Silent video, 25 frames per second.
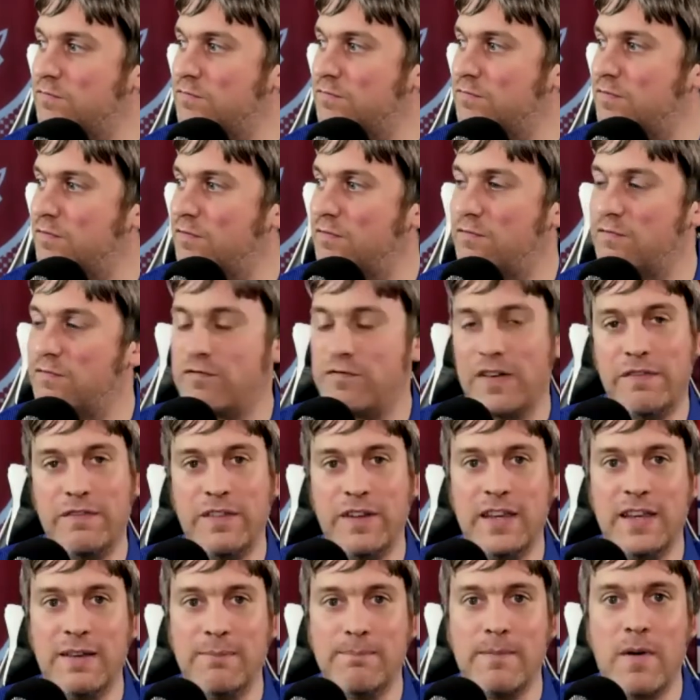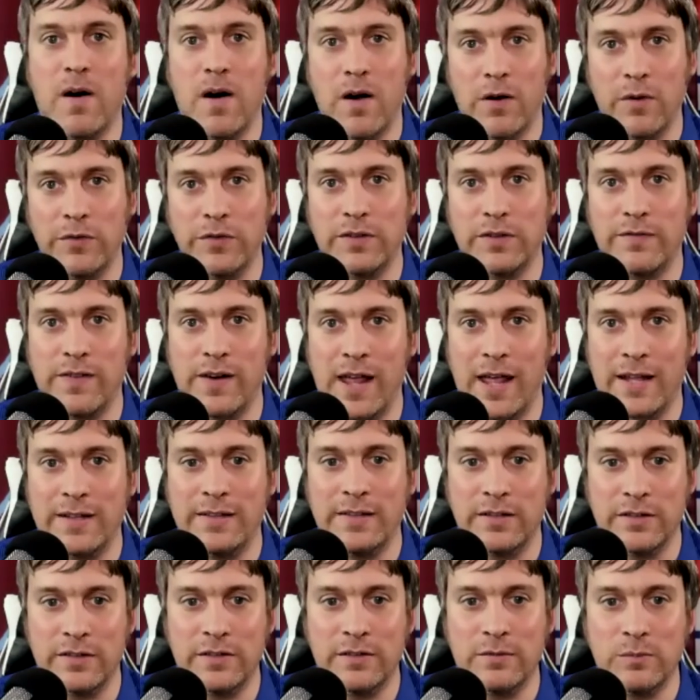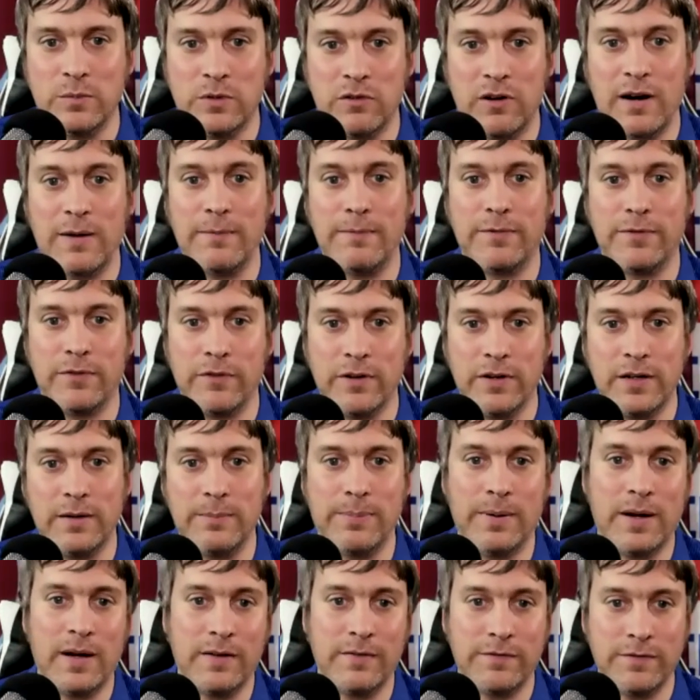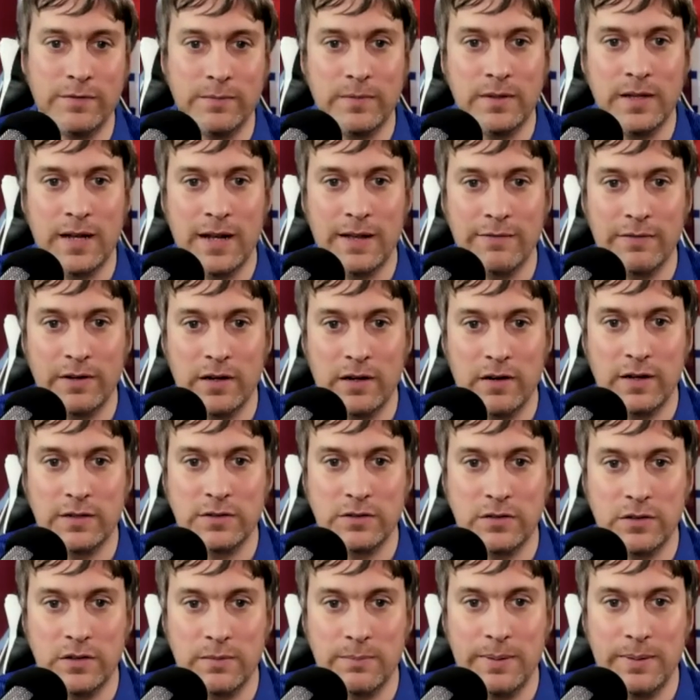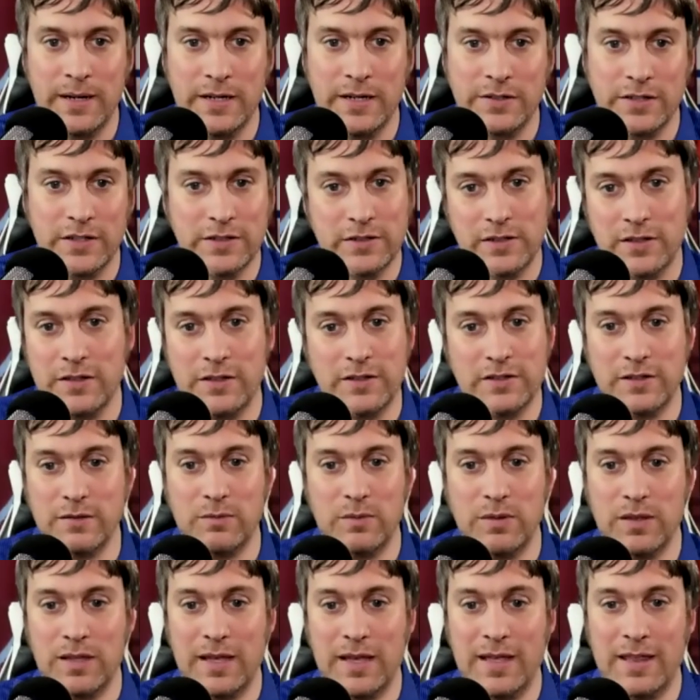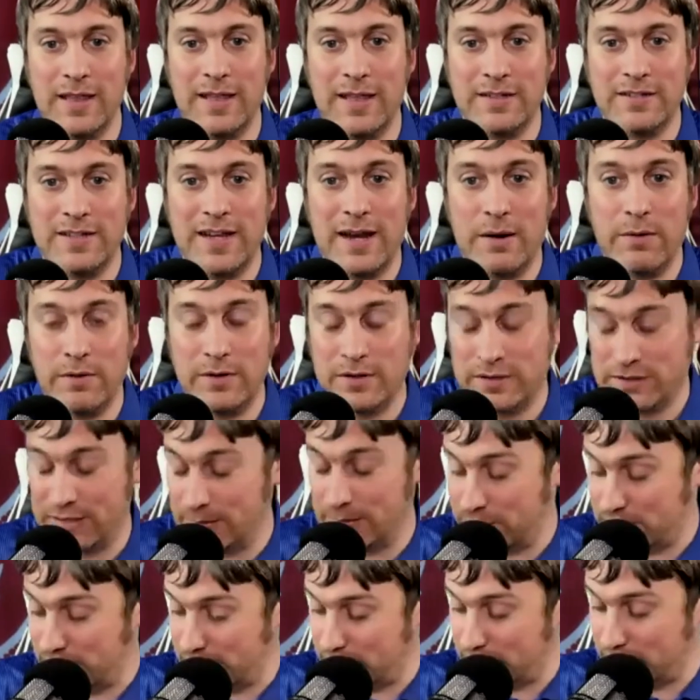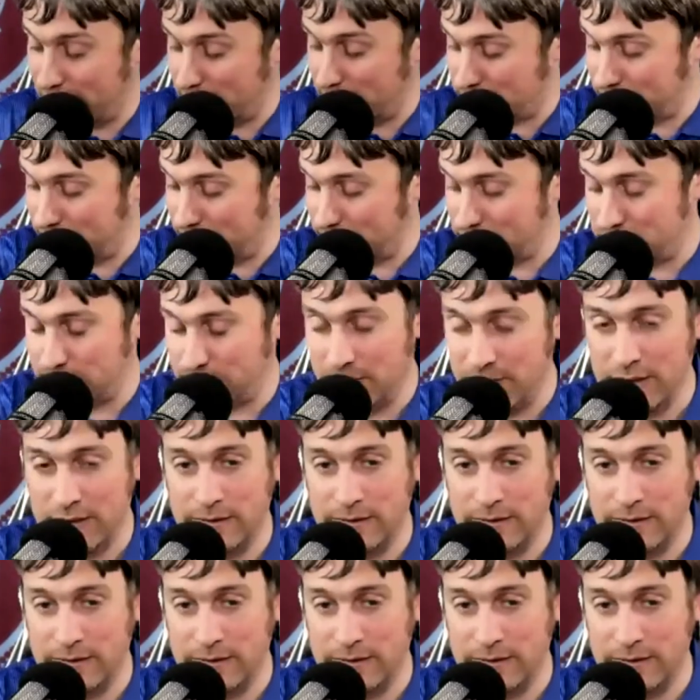50 miles of London were up for it, apart from the 11 guys on the pitch. That's how it seemed. That's how it seemed to be.